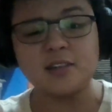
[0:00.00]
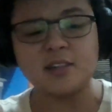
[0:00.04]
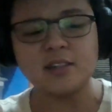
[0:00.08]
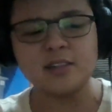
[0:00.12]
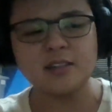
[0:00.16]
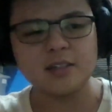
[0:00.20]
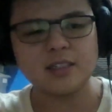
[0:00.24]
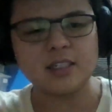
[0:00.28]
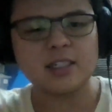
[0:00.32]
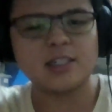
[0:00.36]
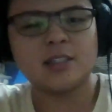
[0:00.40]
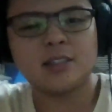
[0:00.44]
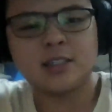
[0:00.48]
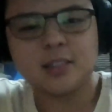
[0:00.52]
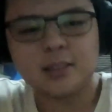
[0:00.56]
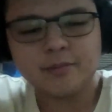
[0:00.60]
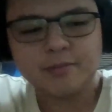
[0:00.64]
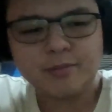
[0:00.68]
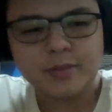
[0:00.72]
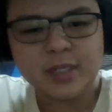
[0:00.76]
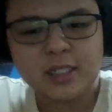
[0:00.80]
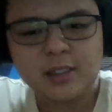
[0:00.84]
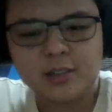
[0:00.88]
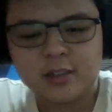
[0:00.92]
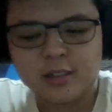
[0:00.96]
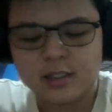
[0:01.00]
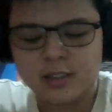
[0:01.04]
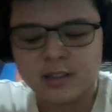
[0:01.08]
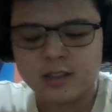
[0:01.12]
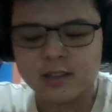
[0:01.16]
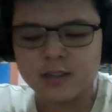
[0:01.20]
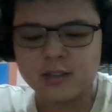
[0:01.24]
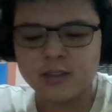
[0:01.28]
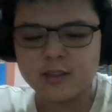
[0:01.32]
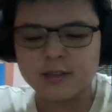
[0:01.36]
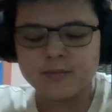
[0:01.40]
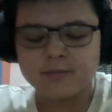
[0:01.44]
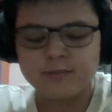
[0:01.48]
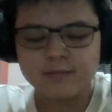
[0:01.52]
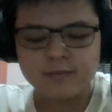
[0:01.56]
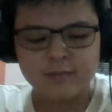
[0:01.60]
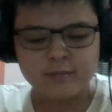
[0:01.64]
discuss some basics.